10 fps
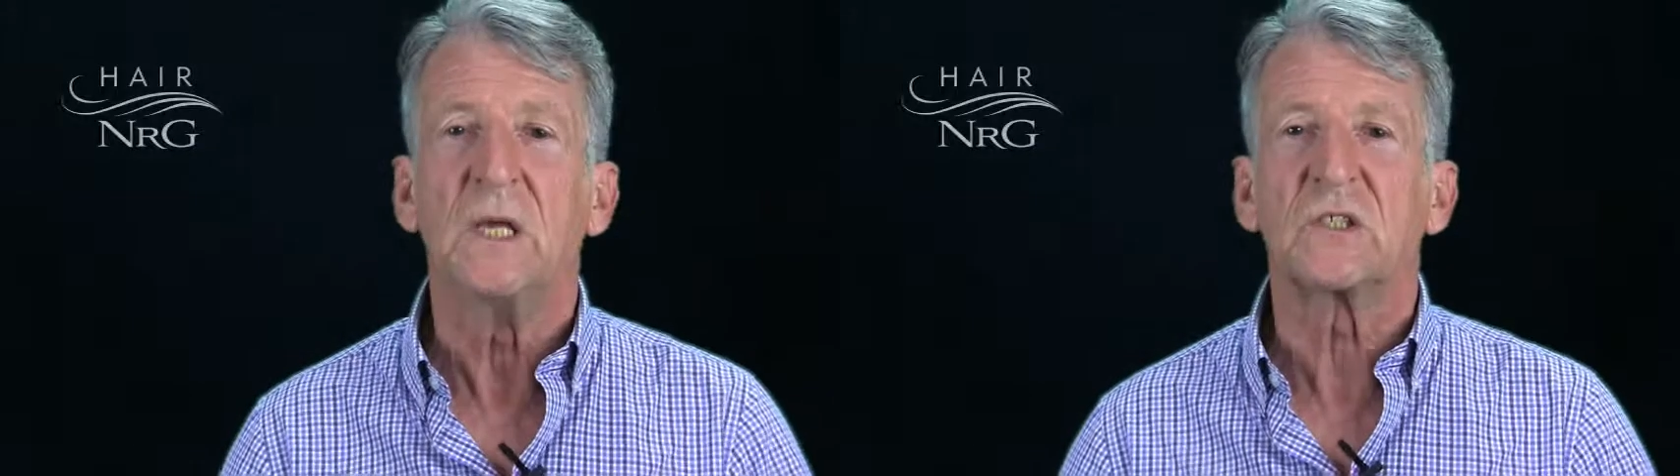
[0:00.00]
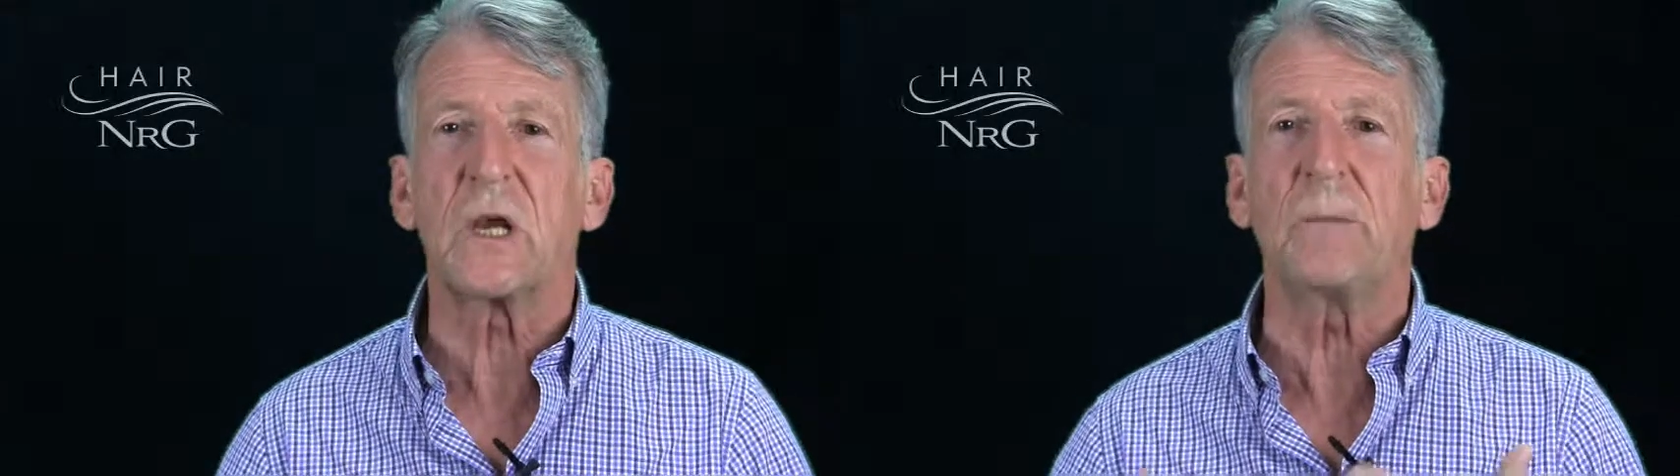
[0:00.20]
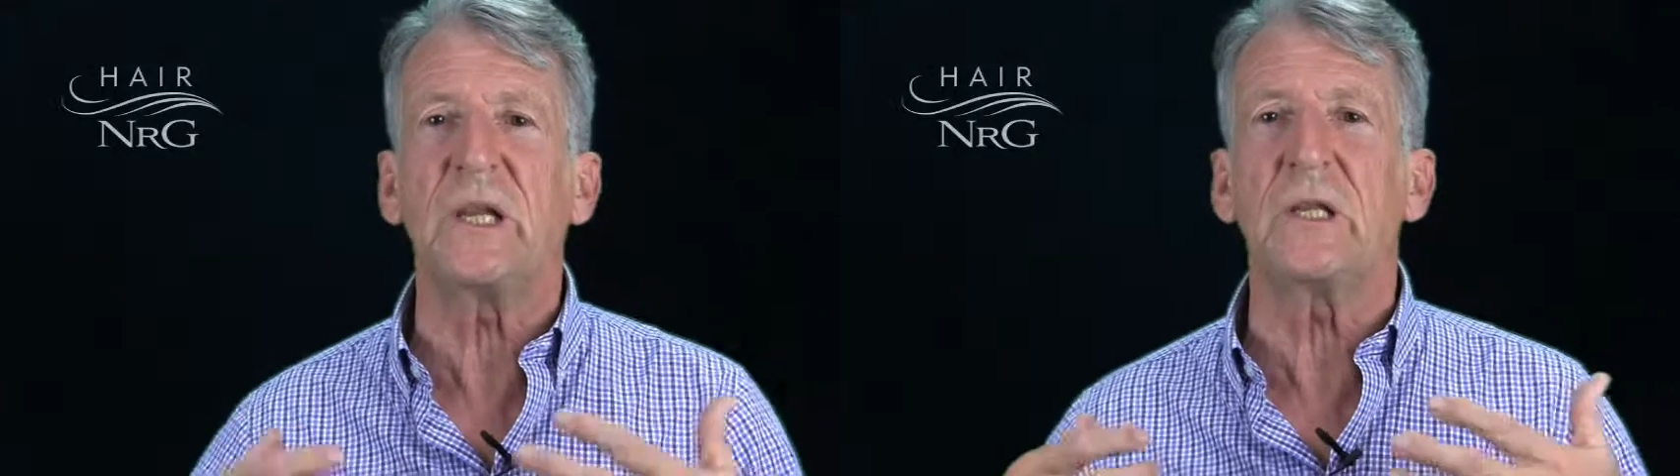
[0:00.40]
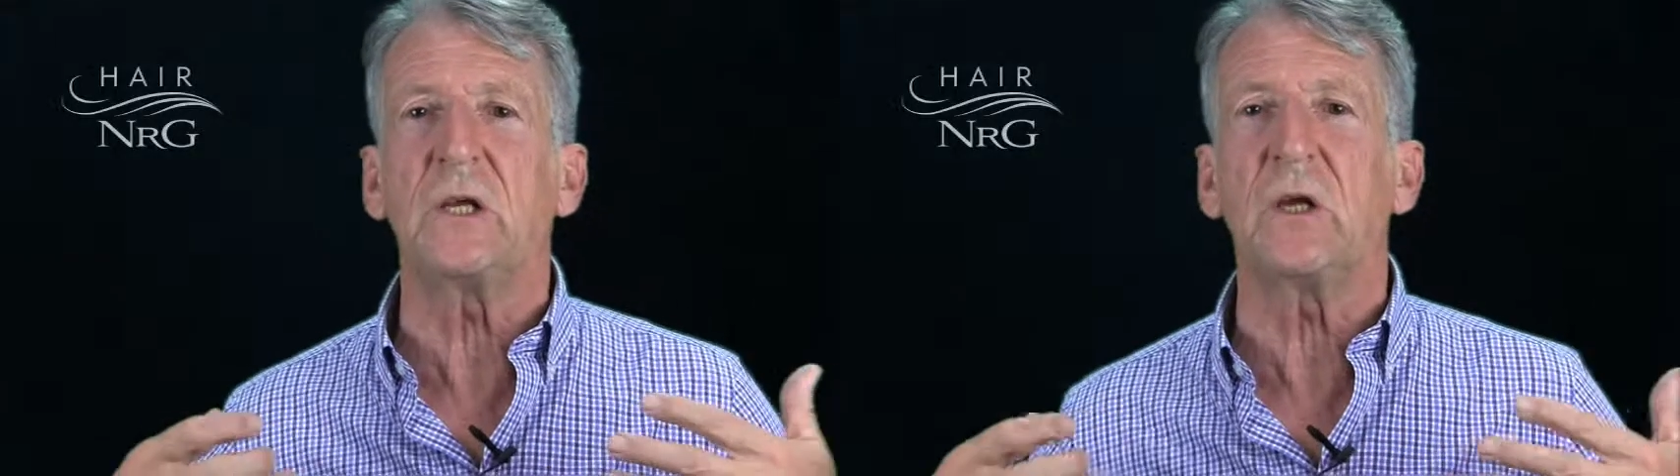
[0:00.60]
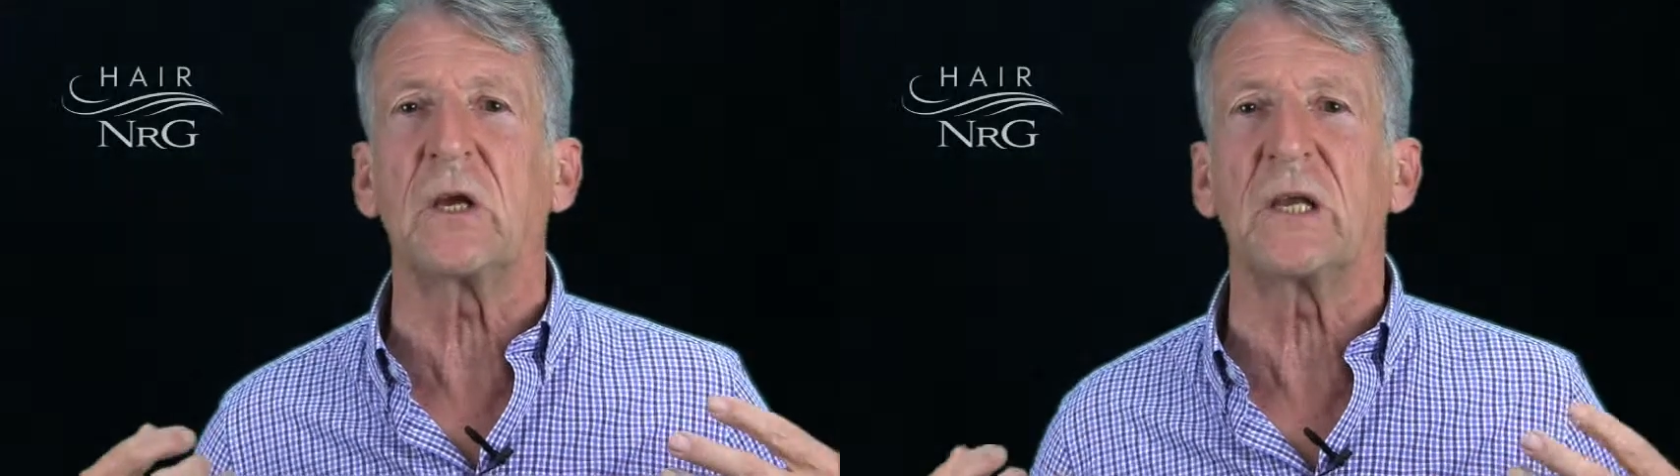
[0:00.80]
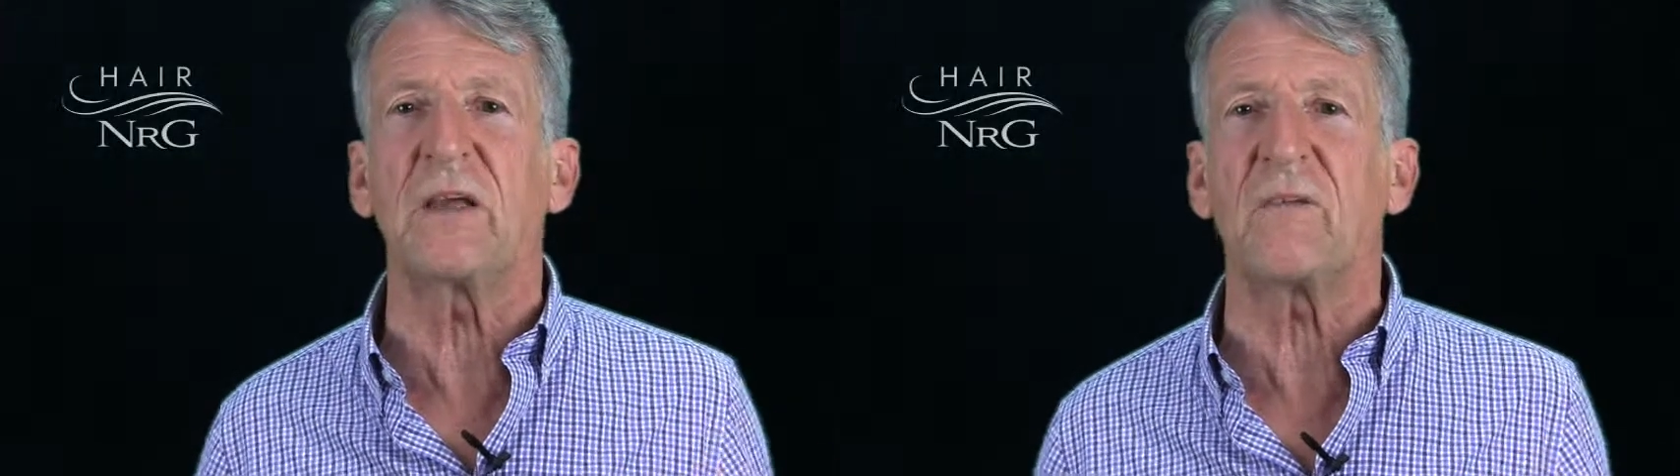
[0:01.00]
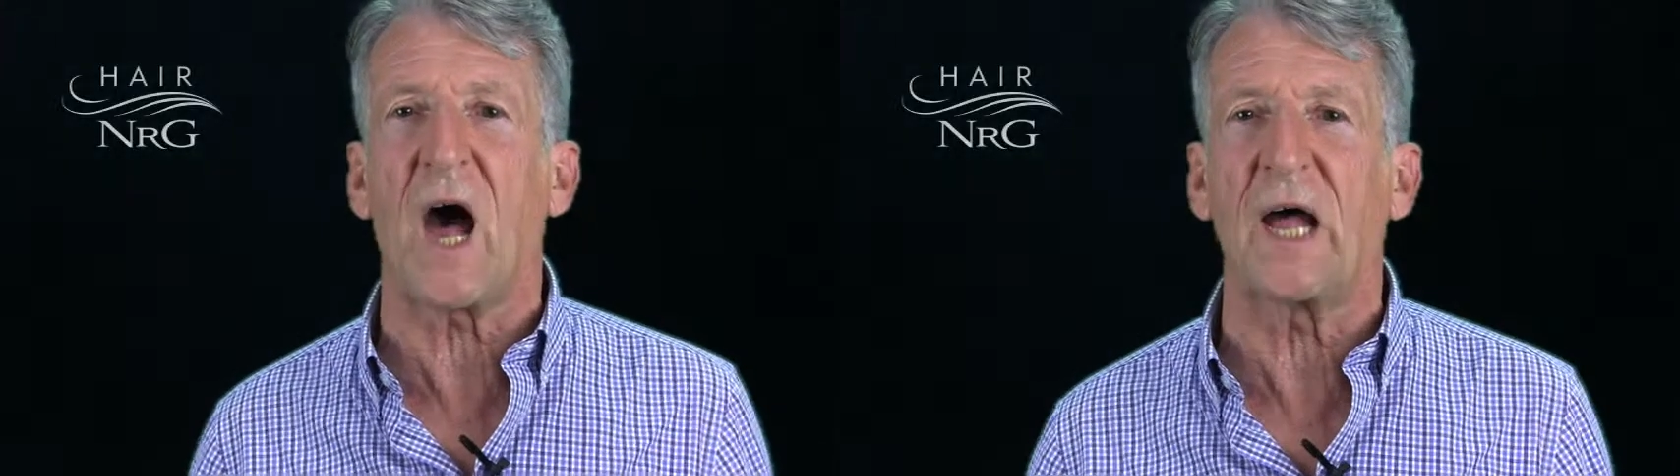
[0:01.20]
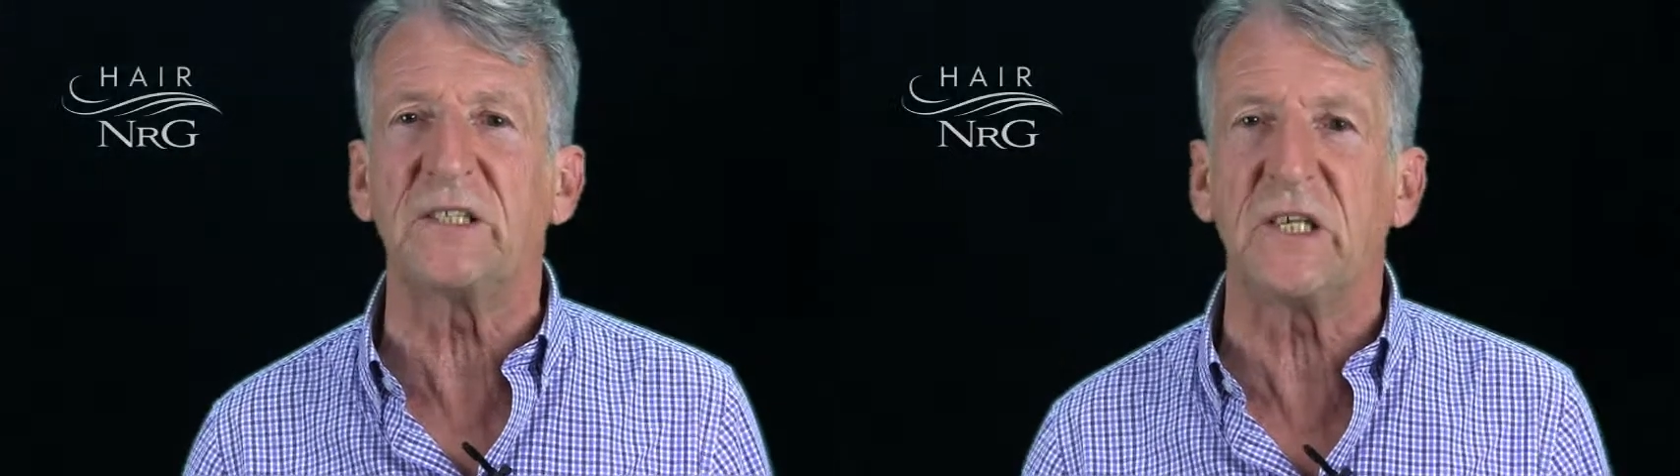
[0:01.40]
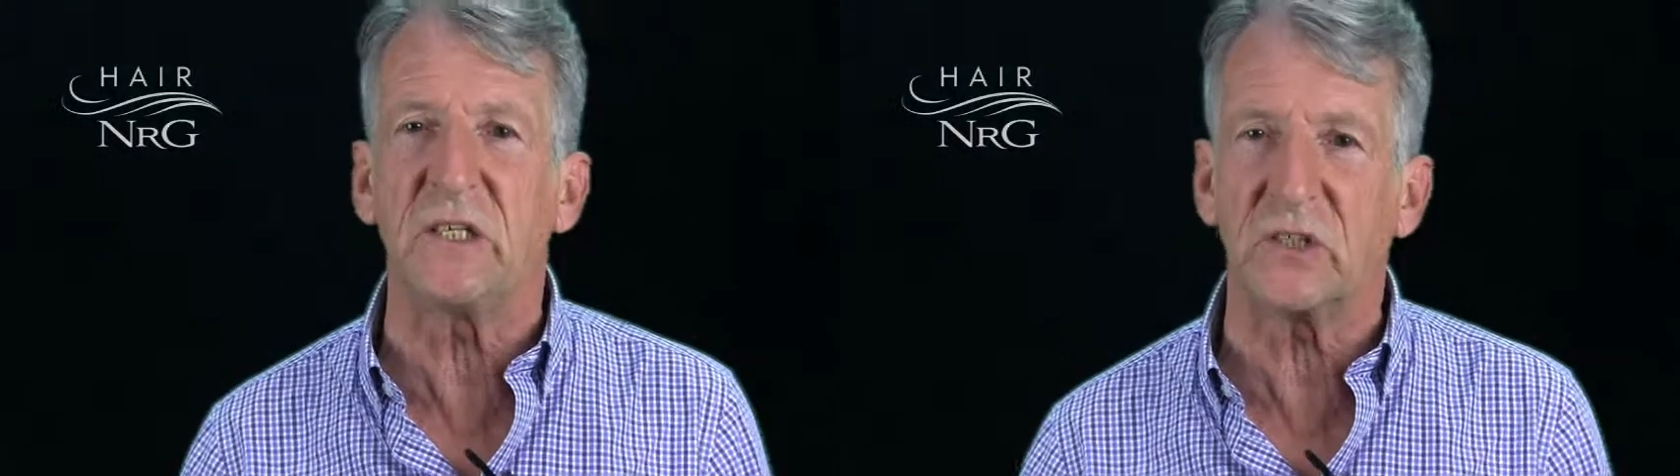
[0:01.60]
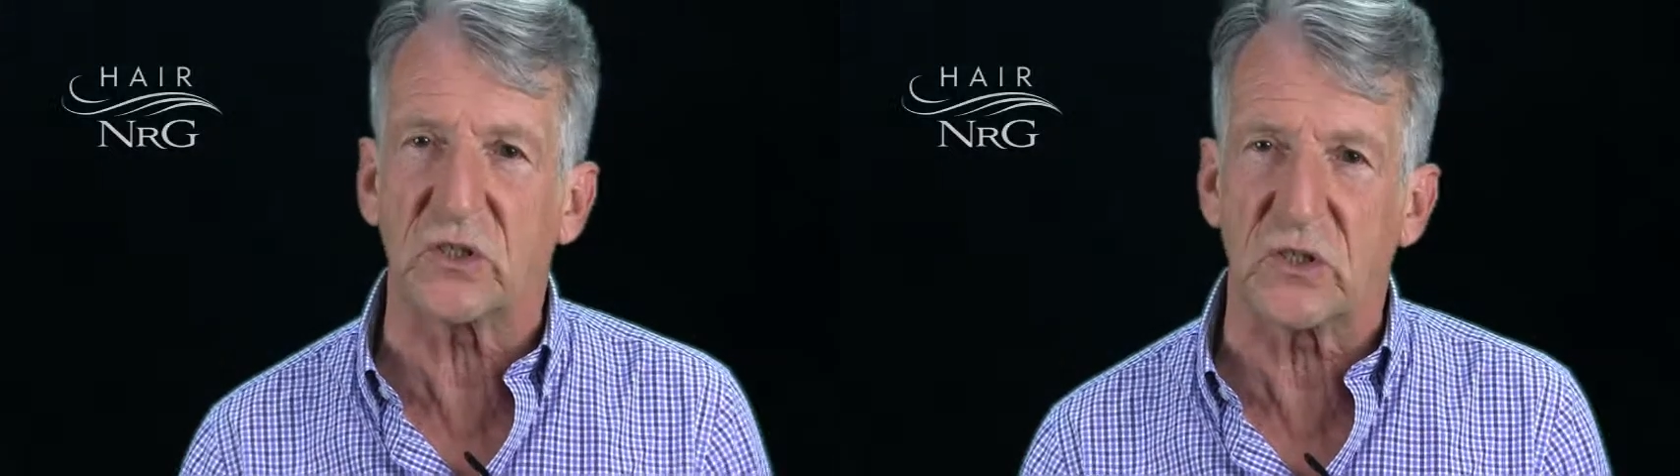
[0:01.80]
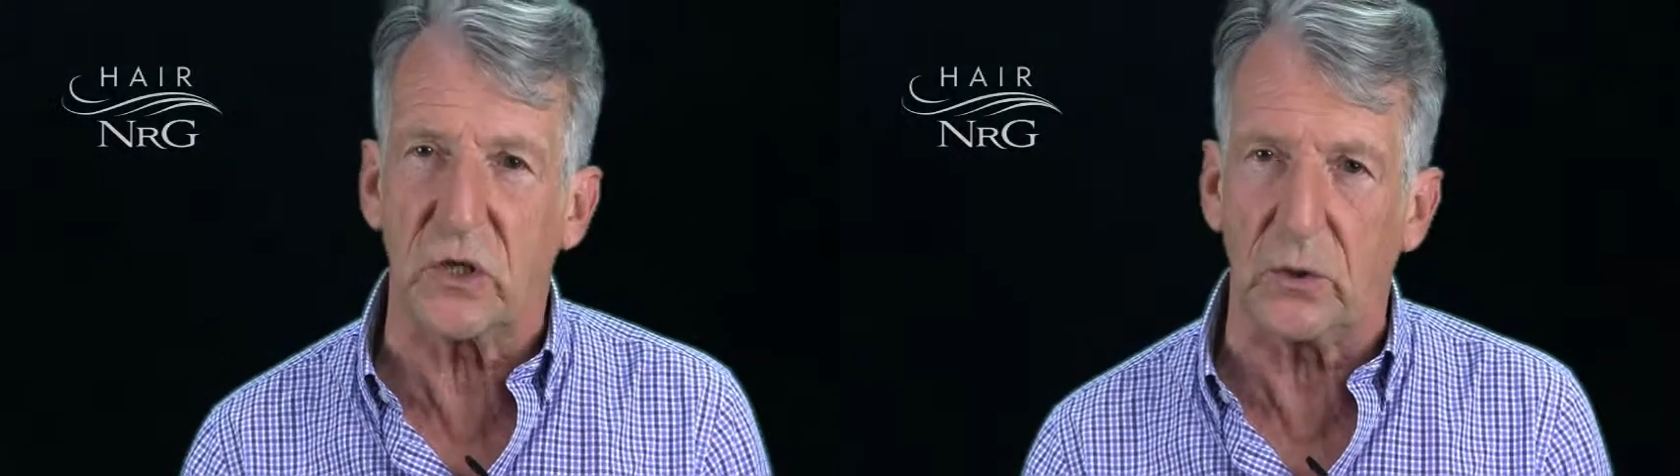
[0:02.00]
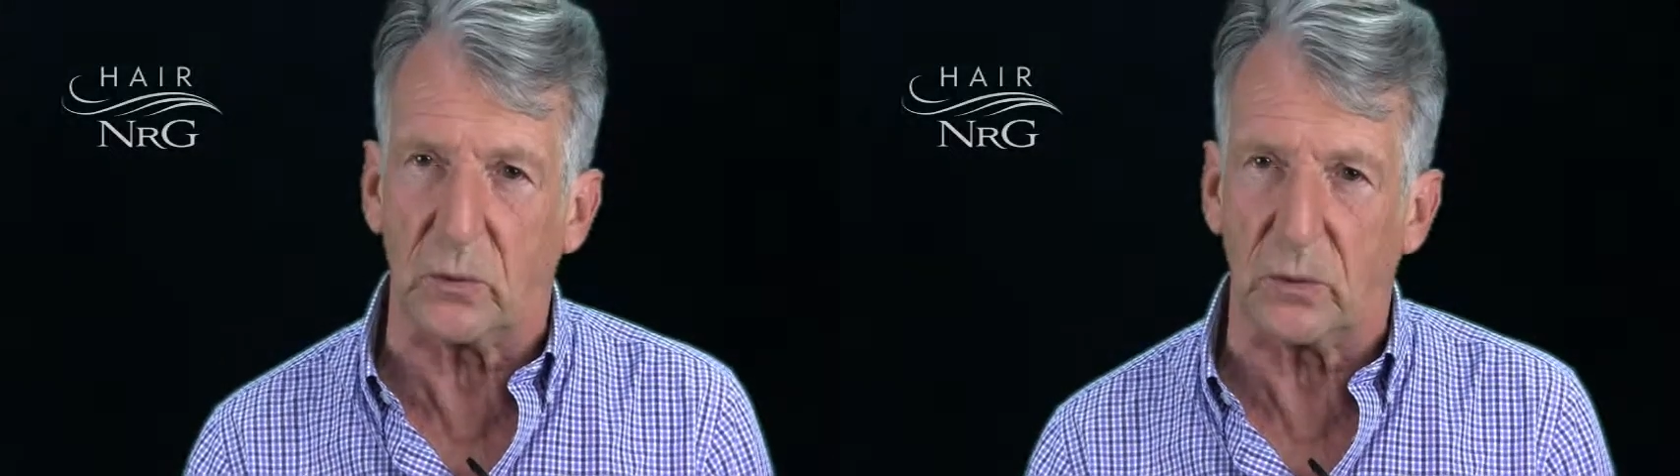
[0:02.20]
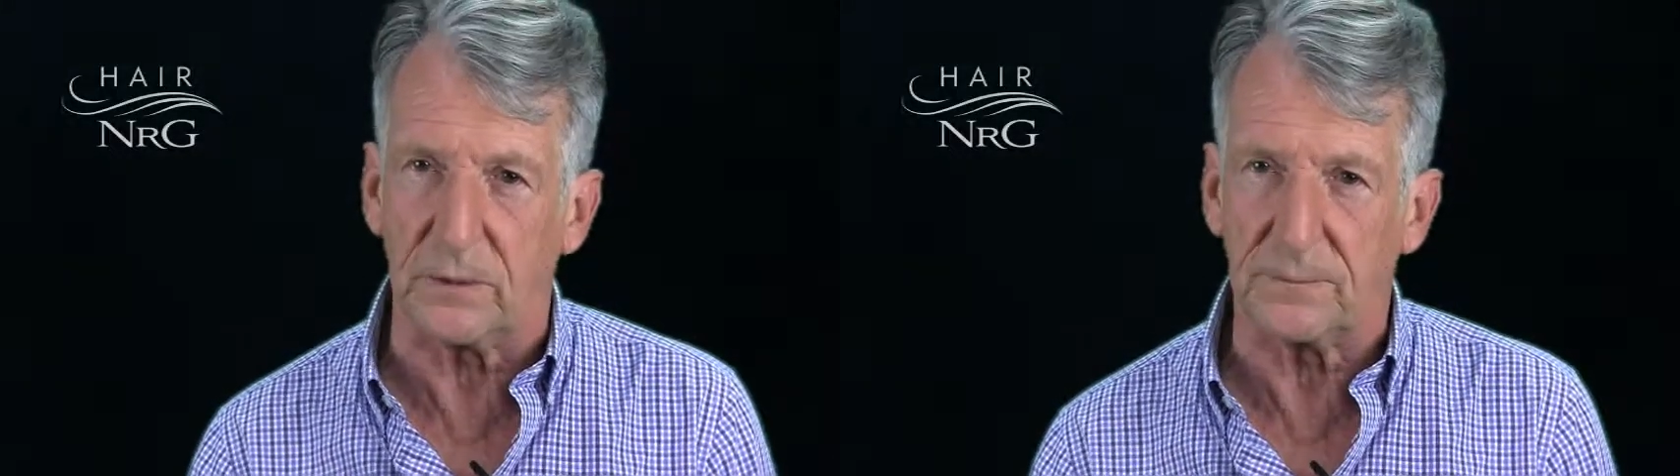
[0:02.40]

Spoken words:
somebody that you can give ideas to.